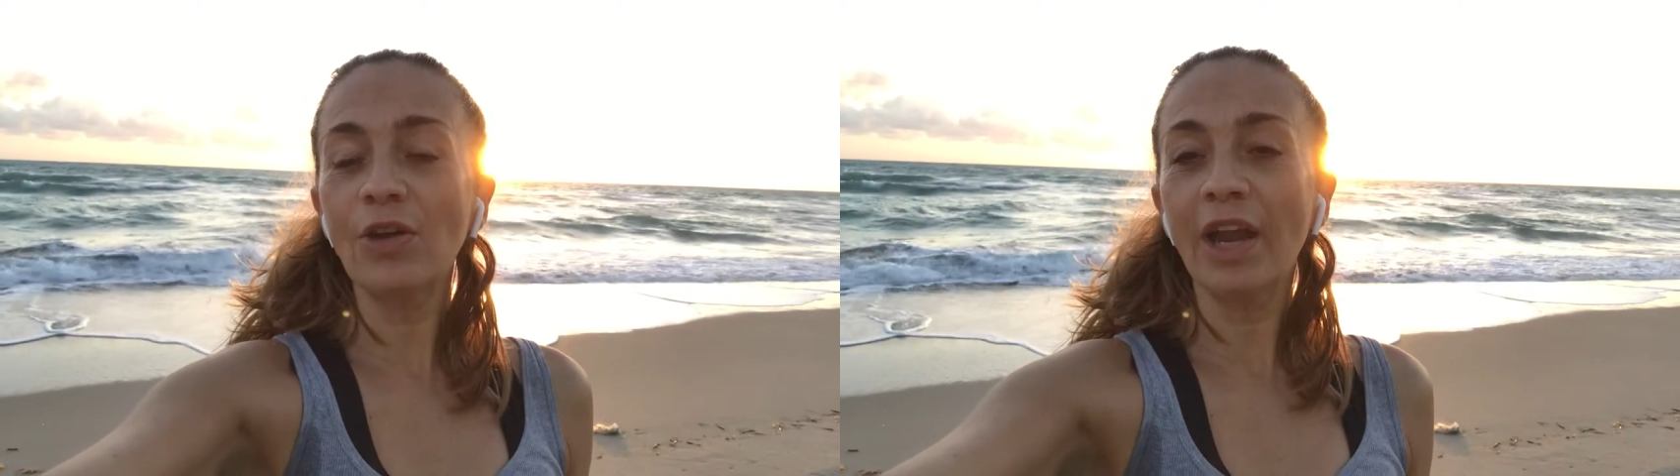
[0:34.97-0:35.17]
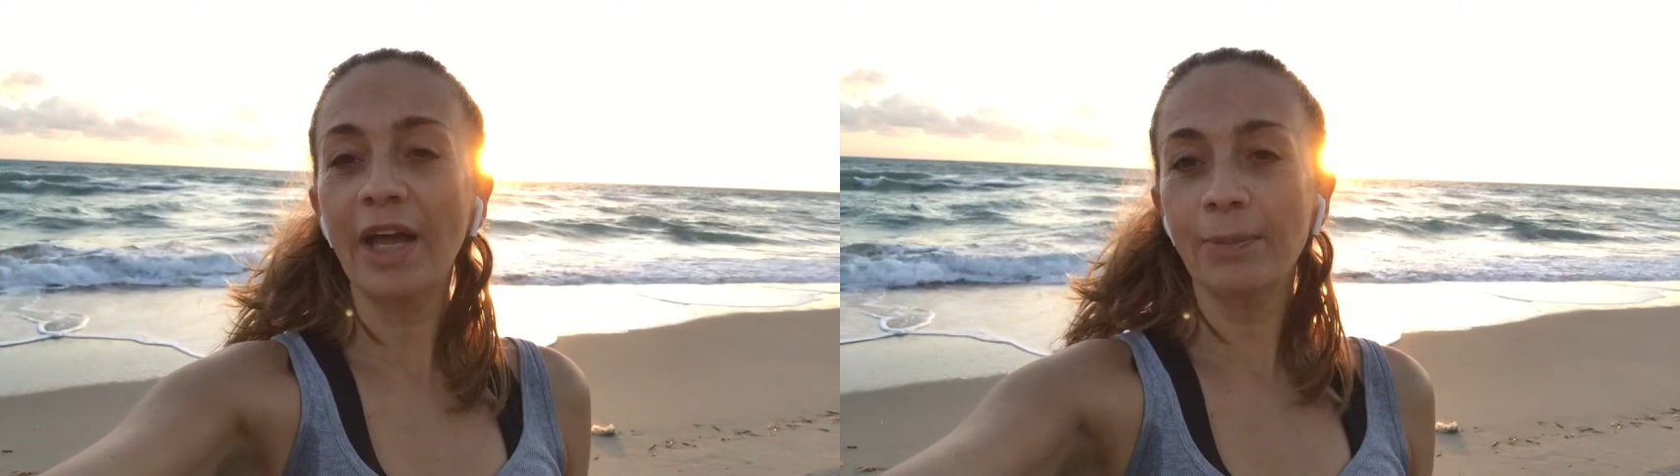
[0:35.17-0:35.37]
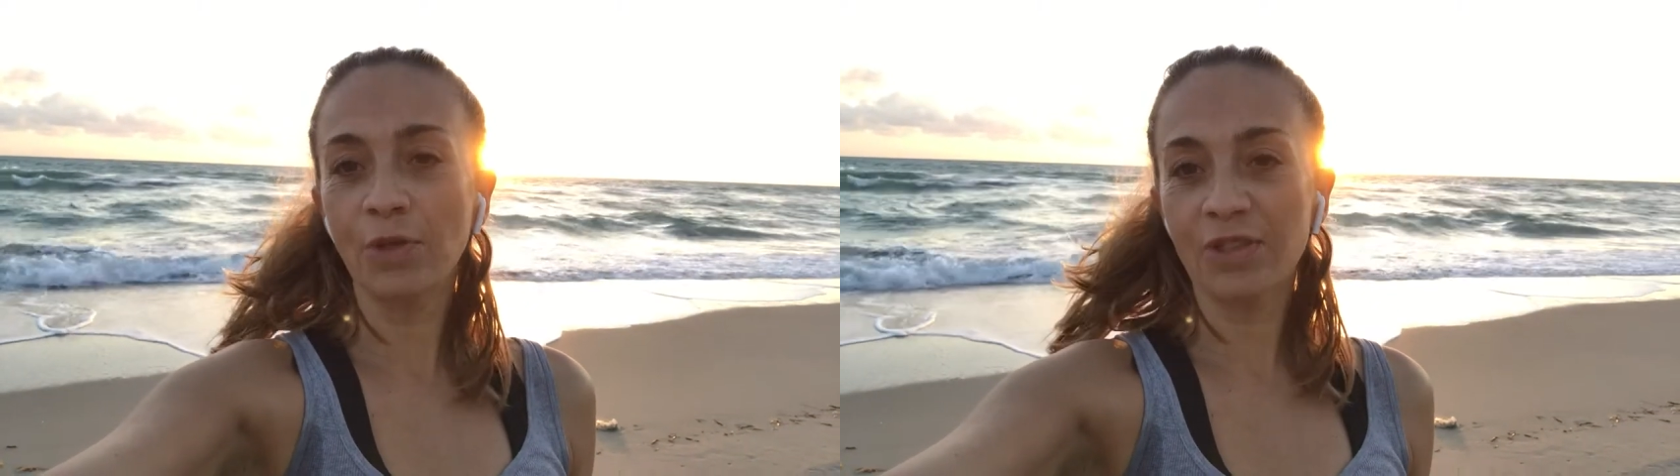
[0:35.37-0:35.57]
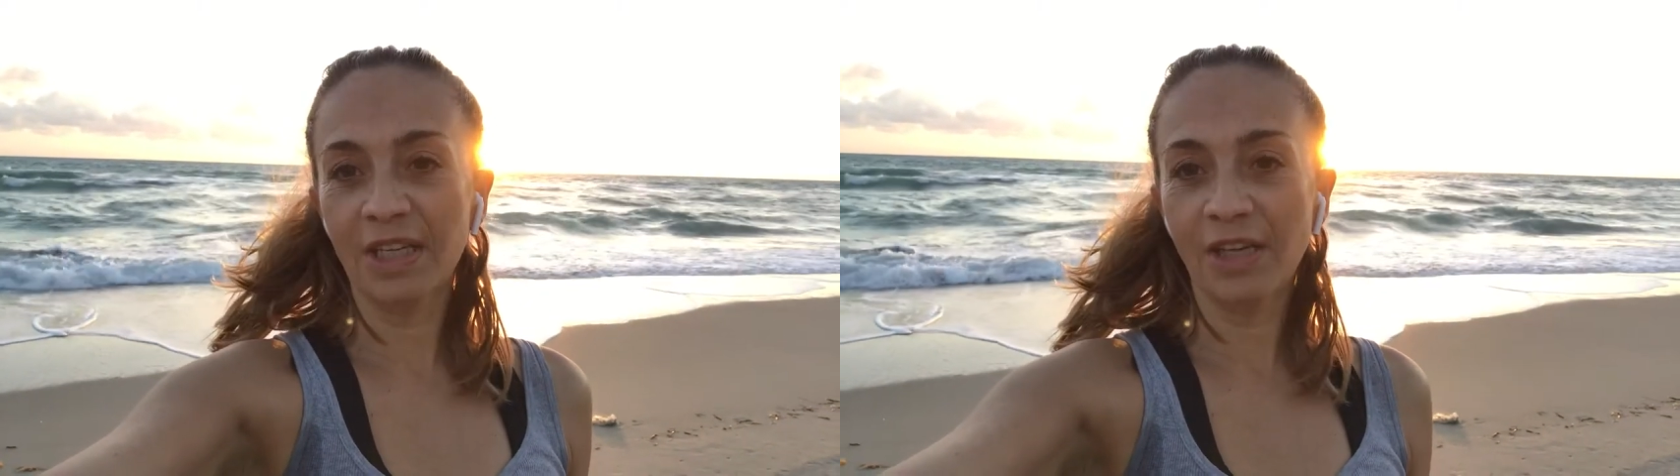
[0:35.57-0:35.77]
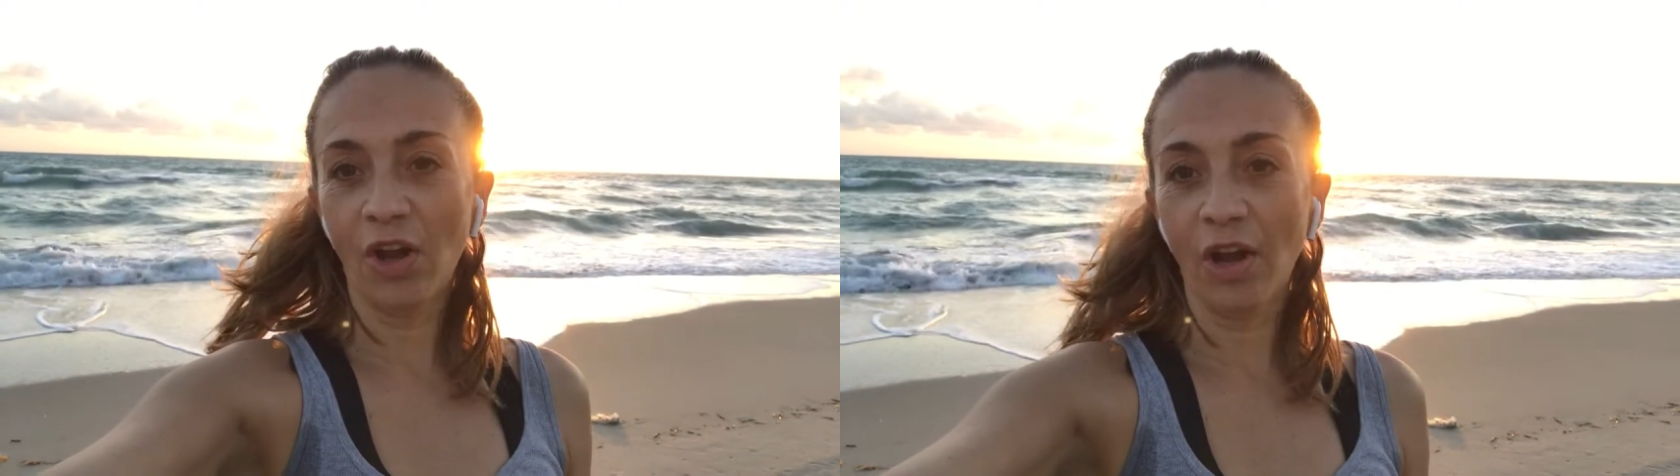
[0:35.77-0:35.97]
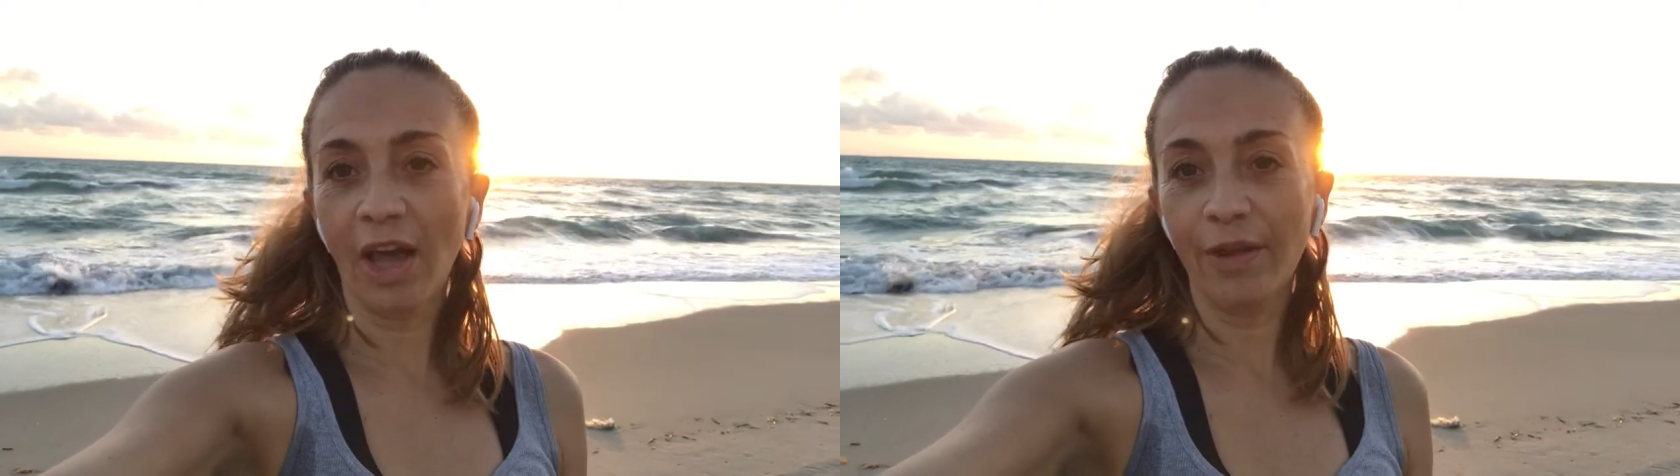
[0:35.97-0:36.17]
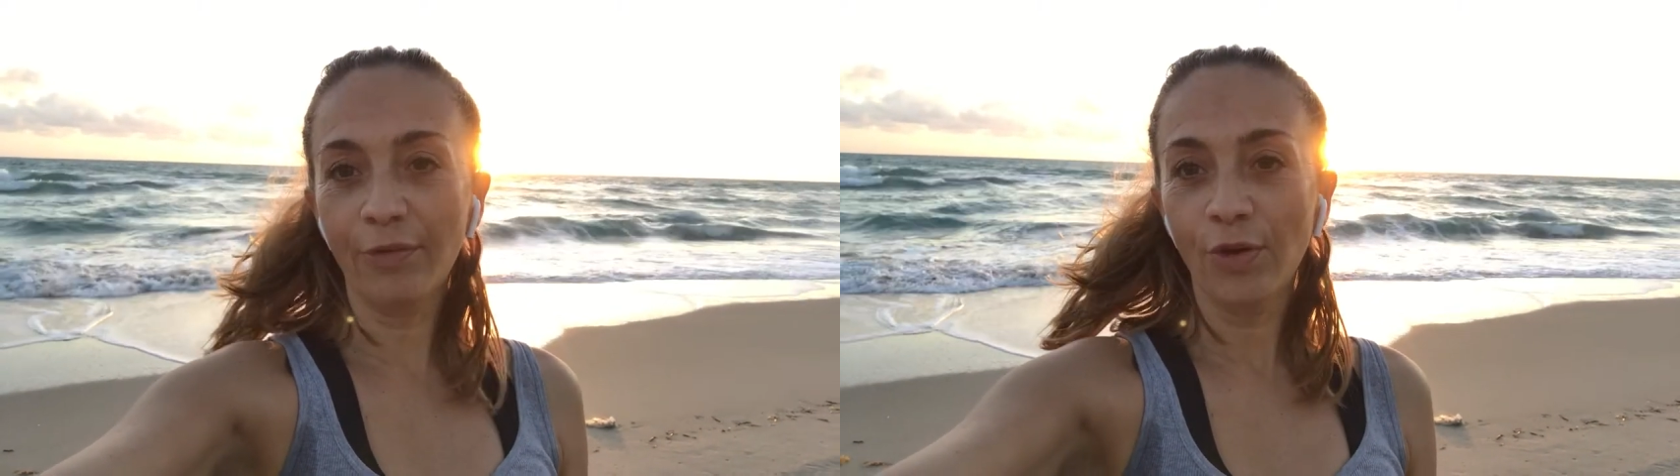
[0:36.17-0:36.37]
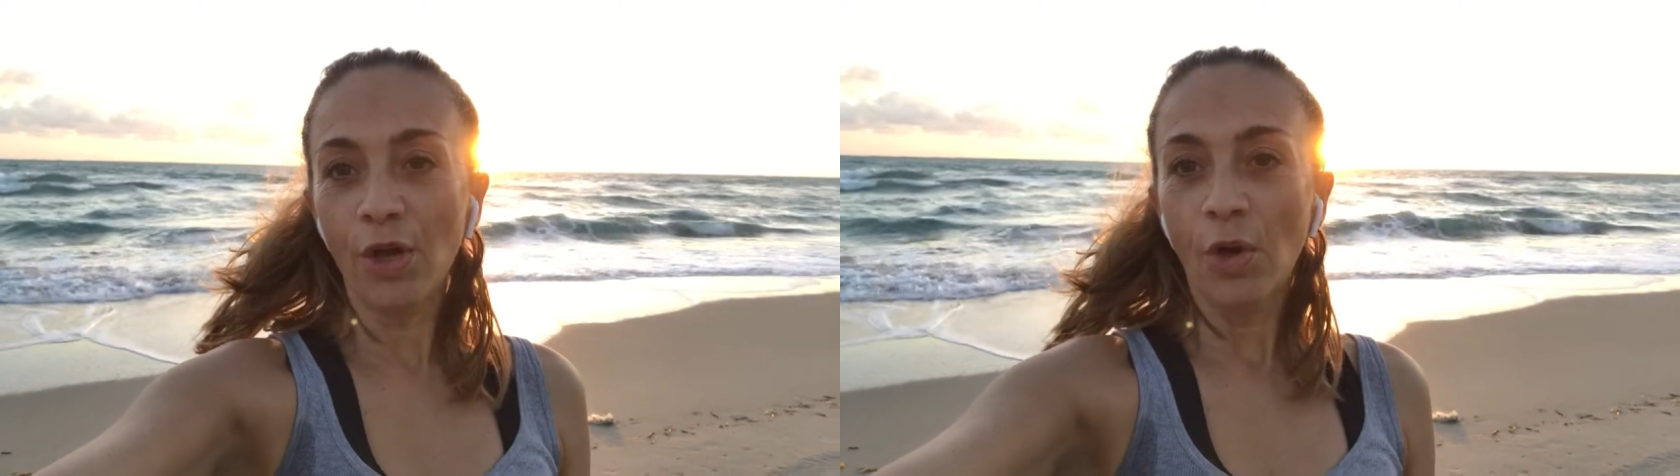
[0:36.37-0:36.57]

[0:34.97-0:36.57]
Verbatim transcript: alignment in our life